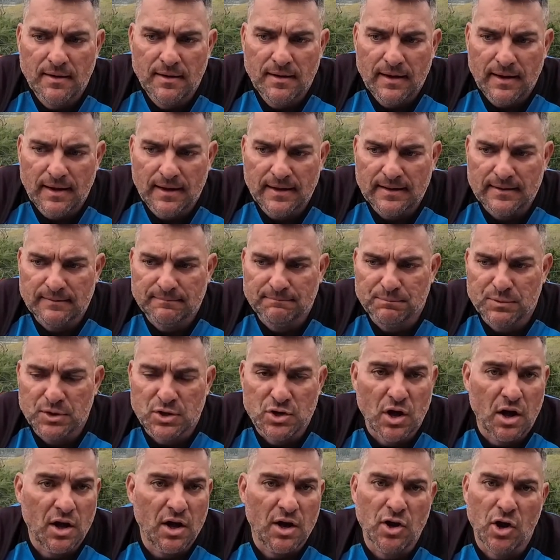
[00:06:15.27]
you
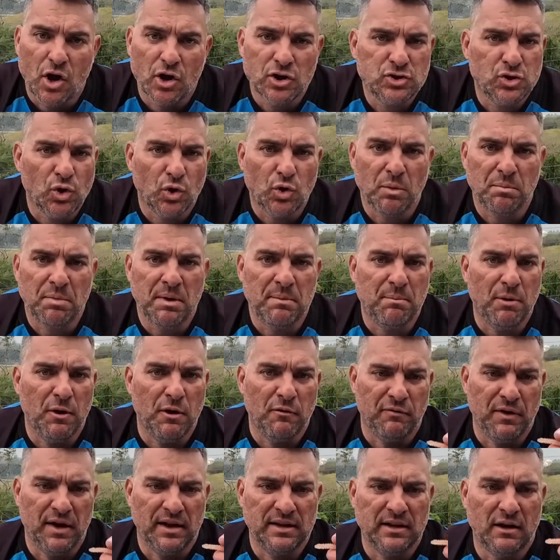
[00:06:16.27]
know, a nose hook would be
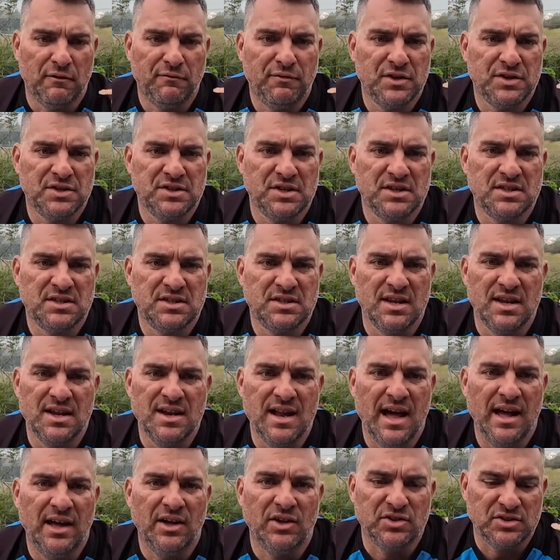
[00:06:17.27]
perfect. That fish just
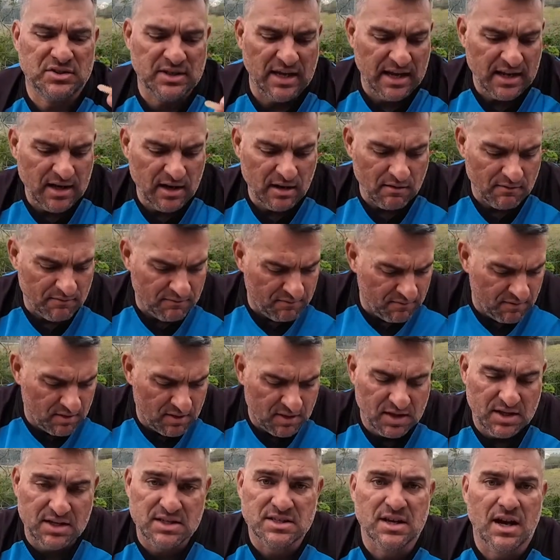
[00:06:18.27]
inhales any of
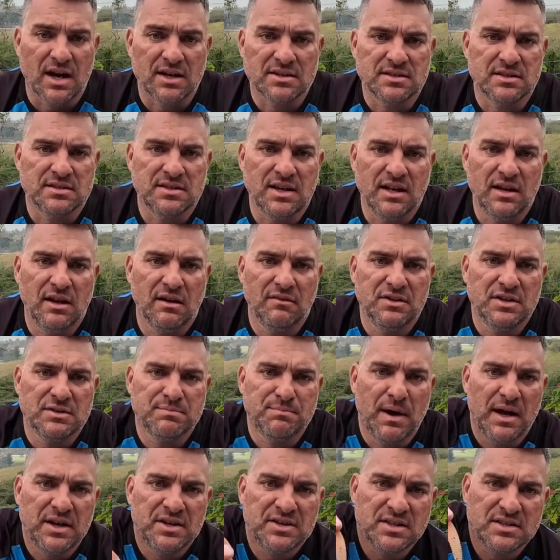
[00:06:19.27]
these sizes, any of these
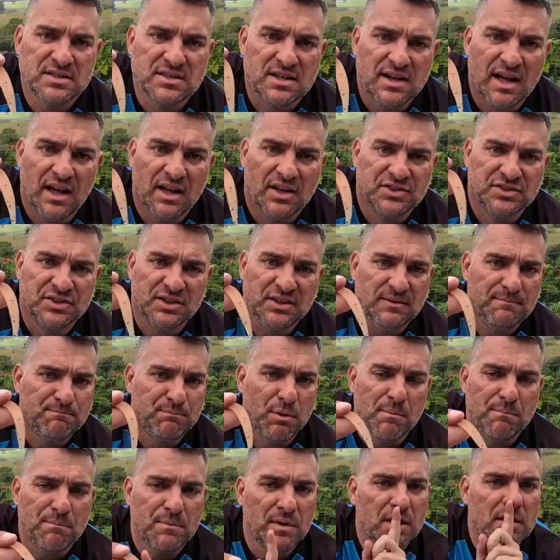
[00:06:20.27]
baits, just inhales it,
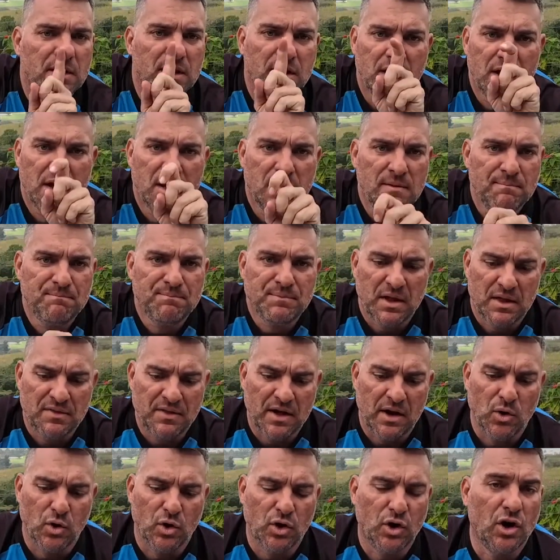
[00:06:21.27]
boom, and
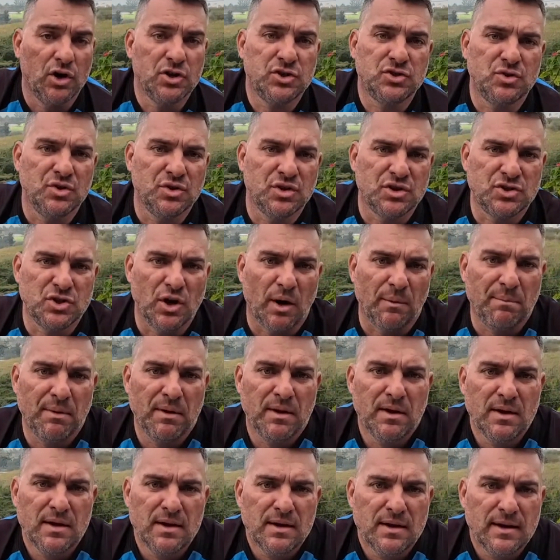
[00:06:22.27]
that hook goes through the top.
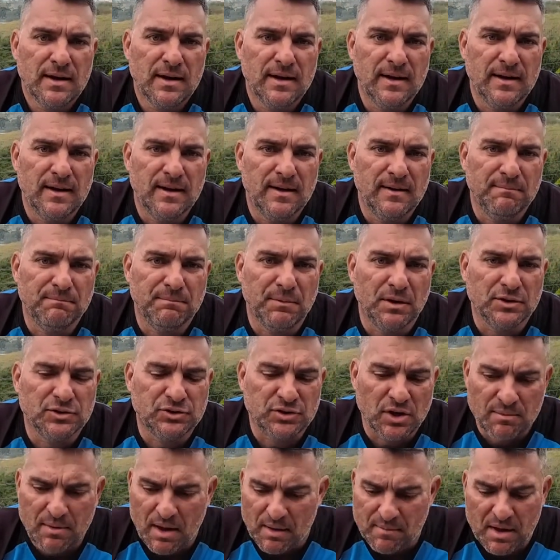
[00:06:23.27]

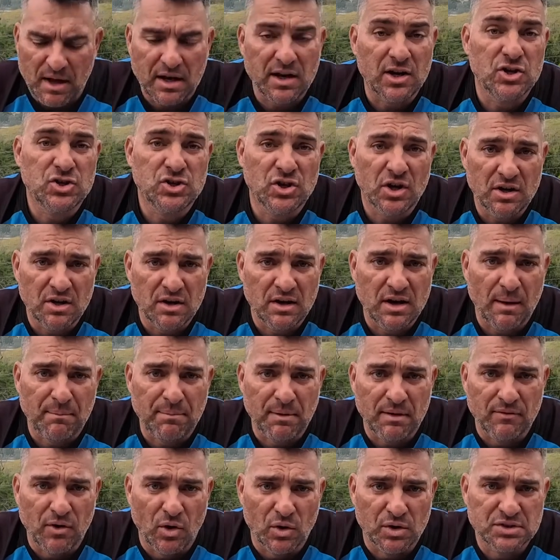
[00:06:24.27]
So maybe I can show you a
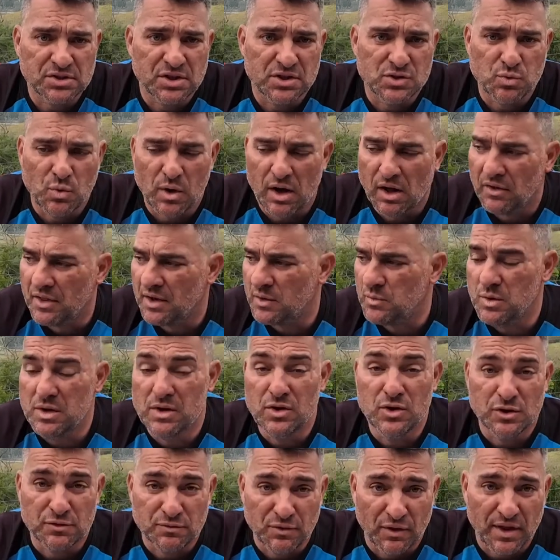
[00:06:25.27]
couple of hooks as well that we
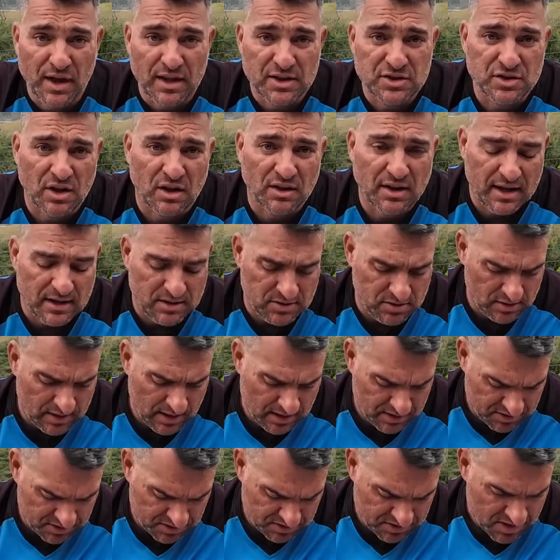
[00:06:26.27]
use for that, so I'll get to
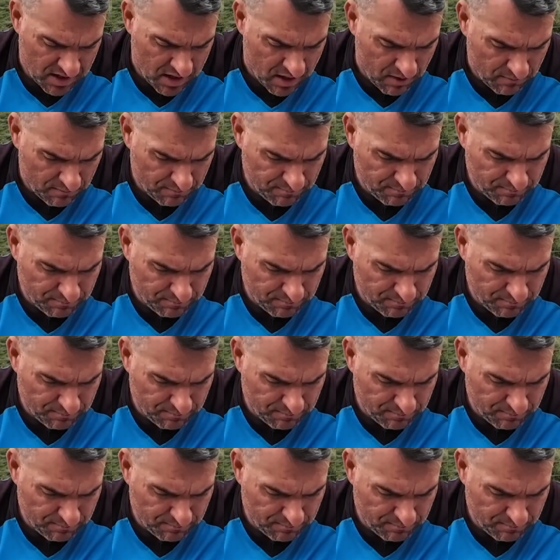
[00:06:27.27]
that just now.